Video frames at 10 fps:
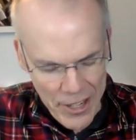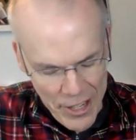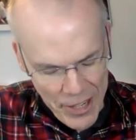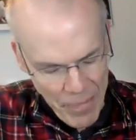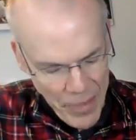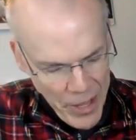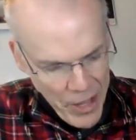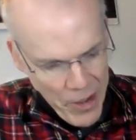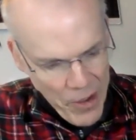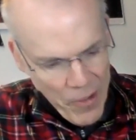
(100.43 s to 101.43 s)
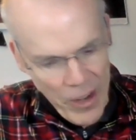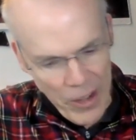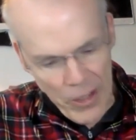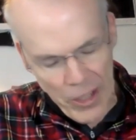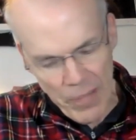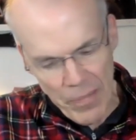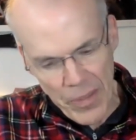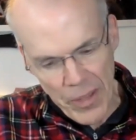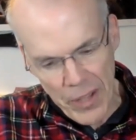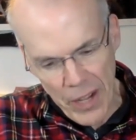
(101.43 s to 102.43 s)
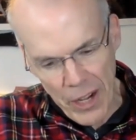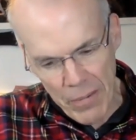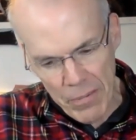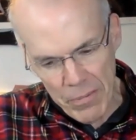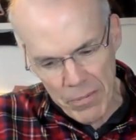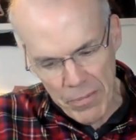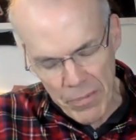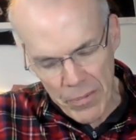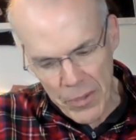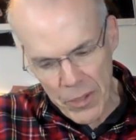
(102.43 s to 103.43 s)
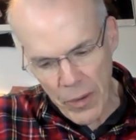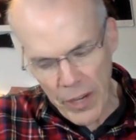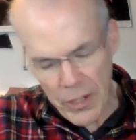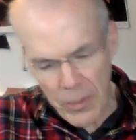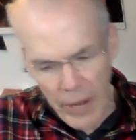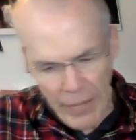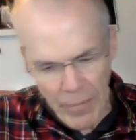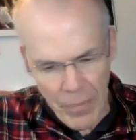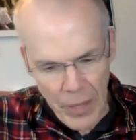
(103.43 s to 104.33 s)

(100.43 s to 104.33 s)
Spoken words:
Good. Well, look, 2020,